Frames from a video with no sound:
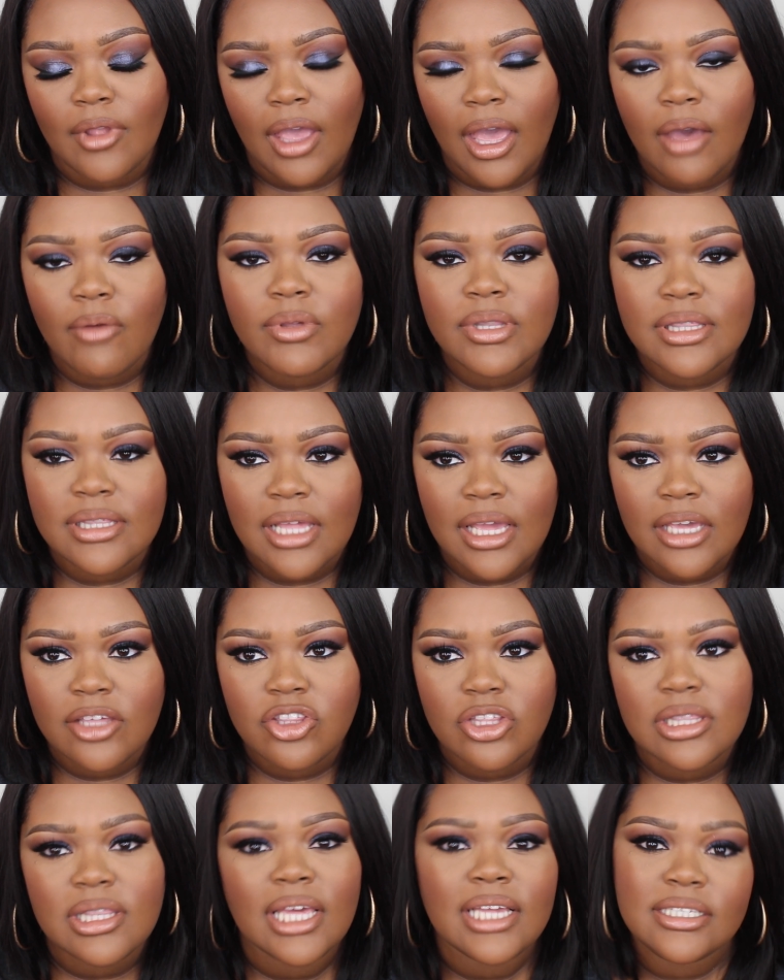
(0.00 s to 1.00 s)
I would say
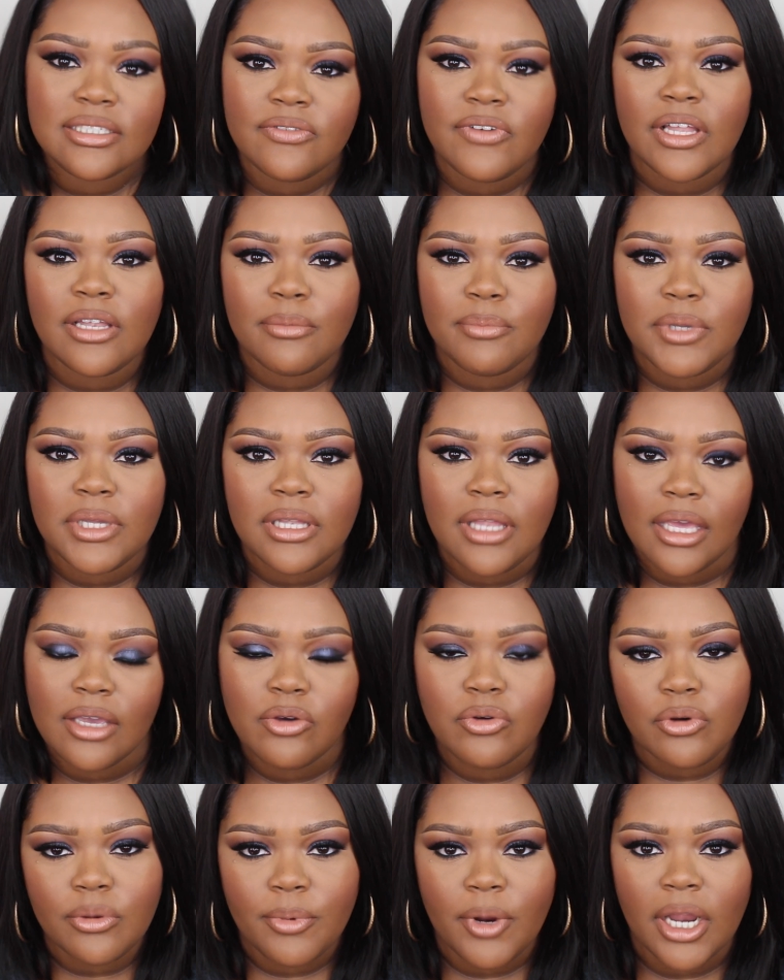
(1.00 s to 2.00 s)
just like developing
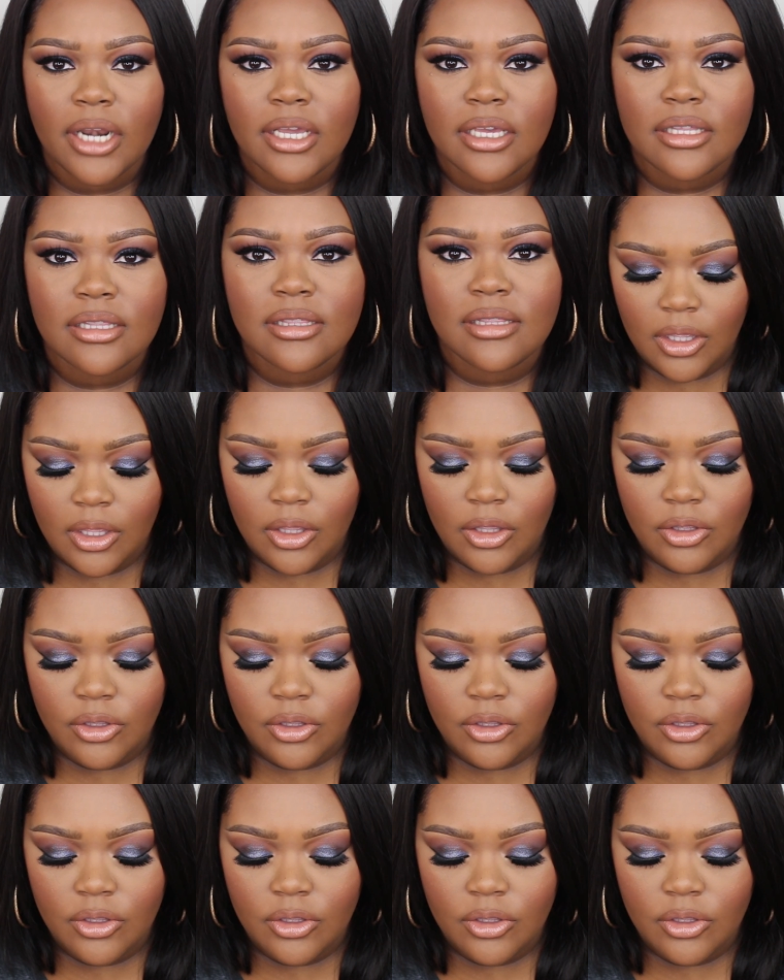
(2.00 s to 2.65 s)
like cool products